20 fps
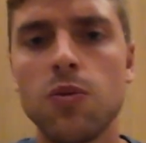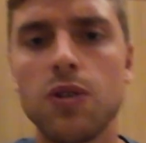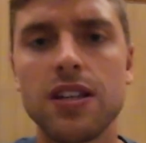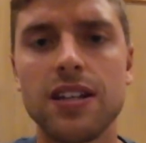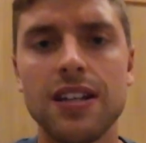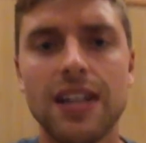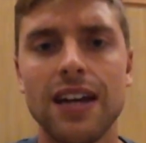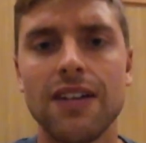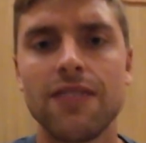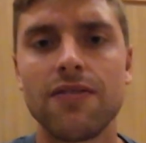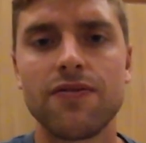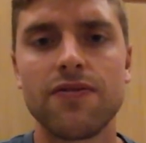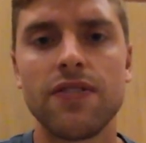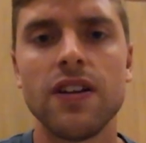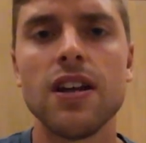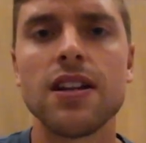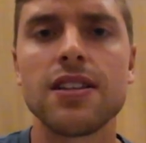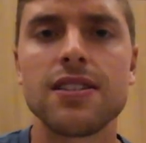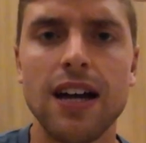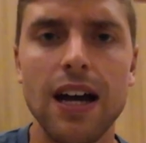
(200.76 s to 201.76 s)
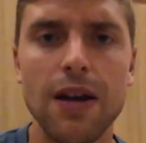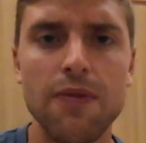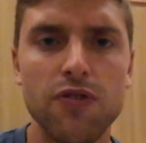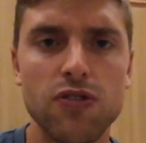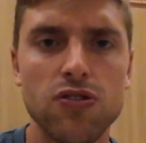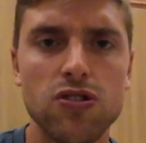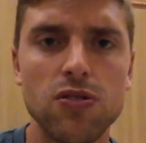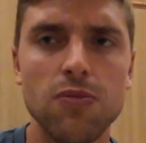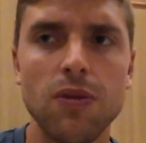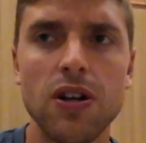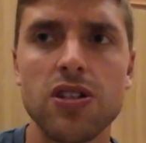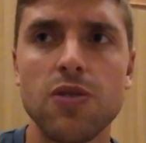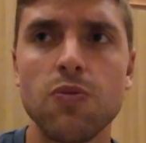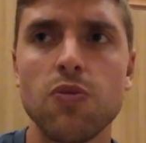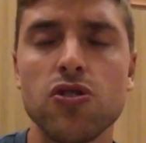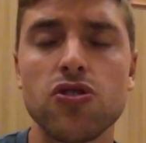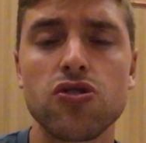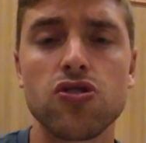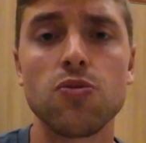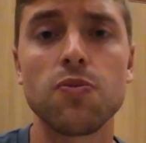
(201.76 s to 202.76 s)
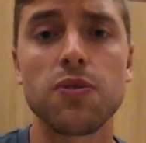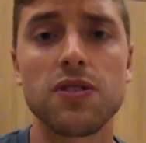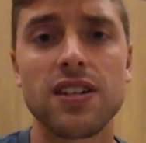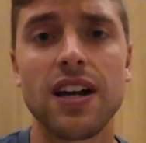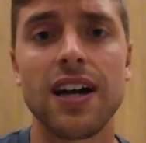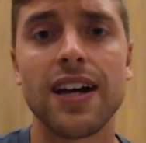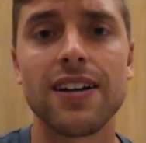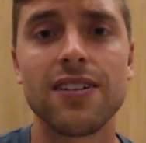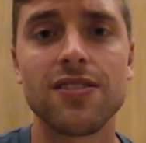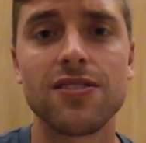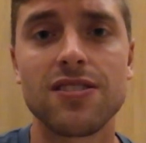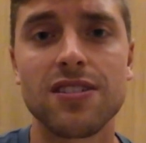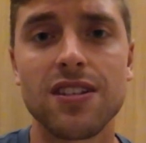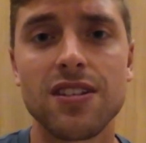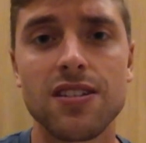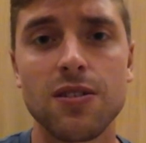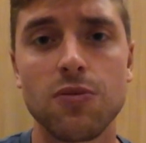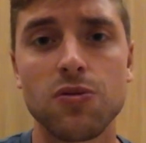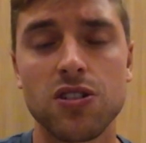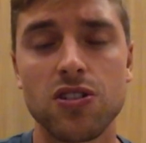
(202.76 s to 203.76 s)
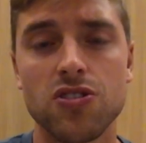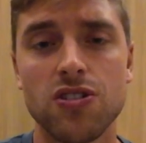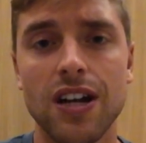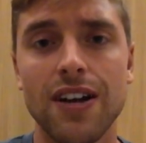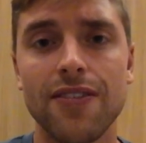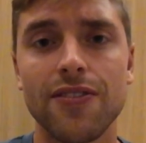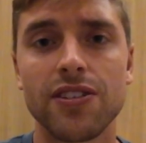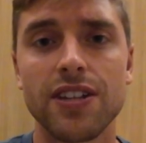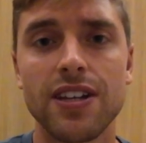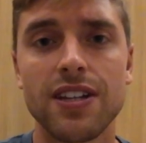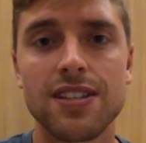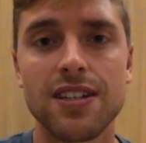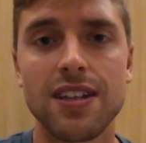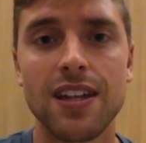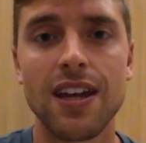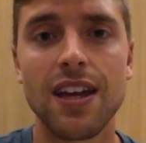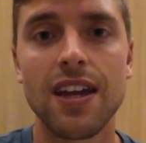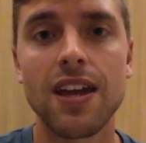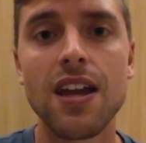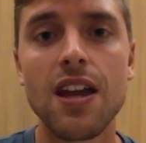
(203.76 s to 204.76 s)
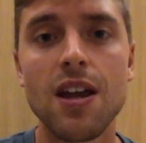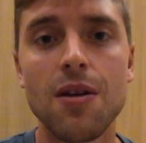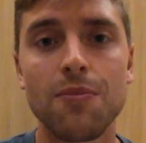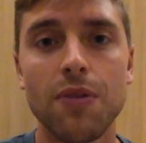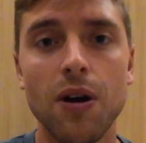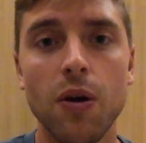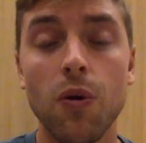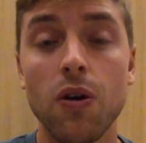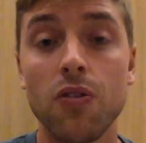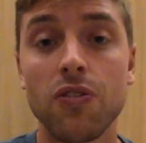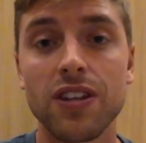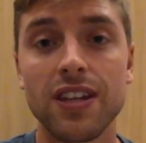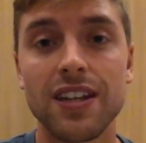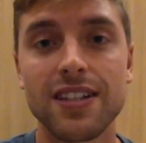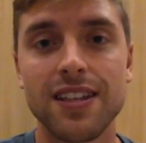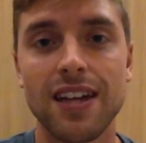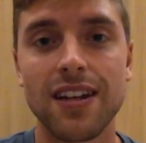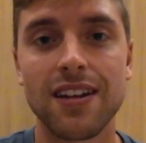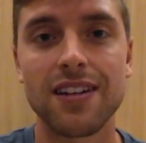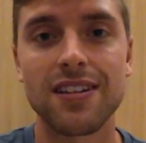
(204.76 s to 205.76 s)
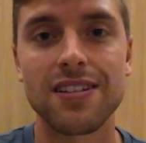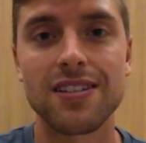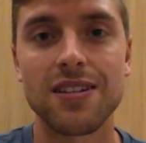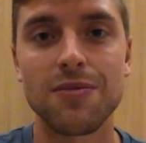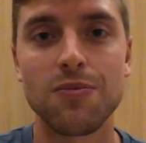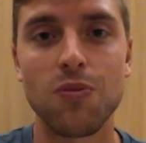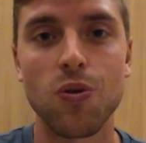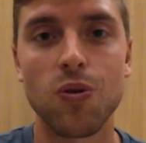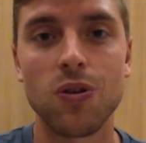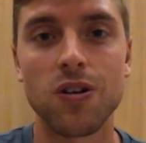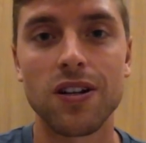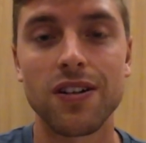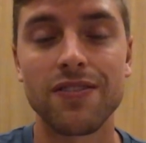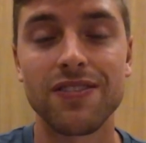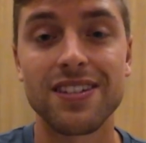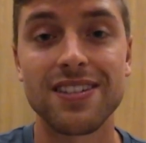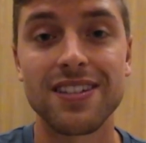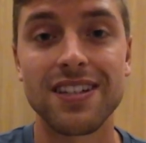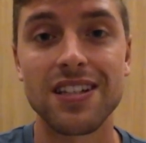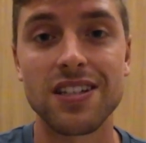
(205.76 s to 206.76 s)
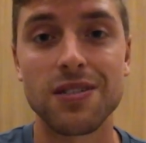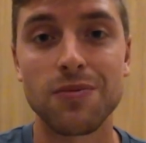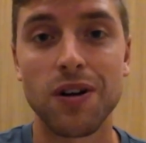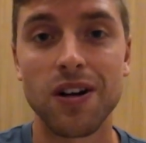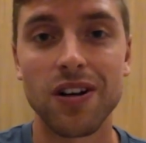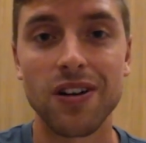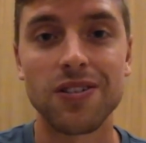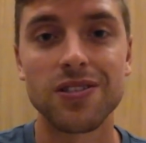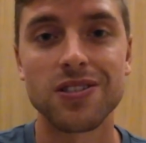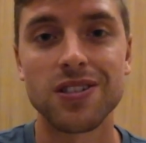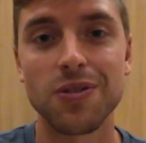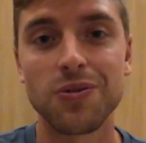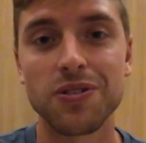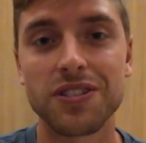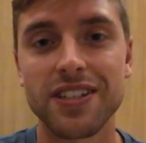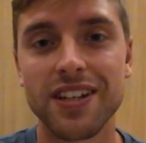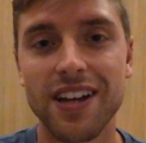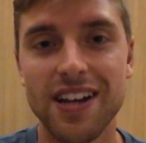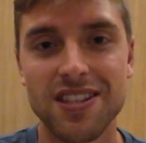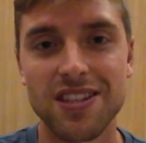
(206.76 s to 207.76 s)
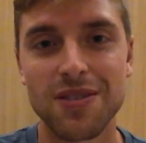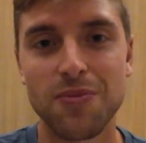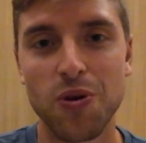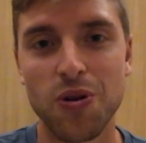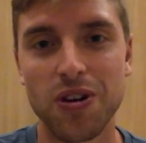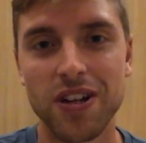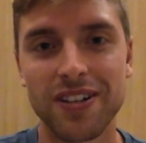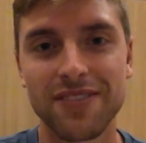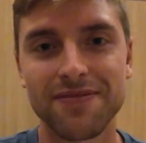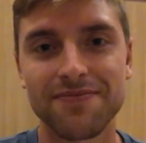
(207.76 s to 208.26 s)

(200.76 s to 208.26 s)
We didn't have time for too much and we're super tired since it was a travel day today. But we're really excited to see more of the city tomorrow. So we'll see you guys in the morning.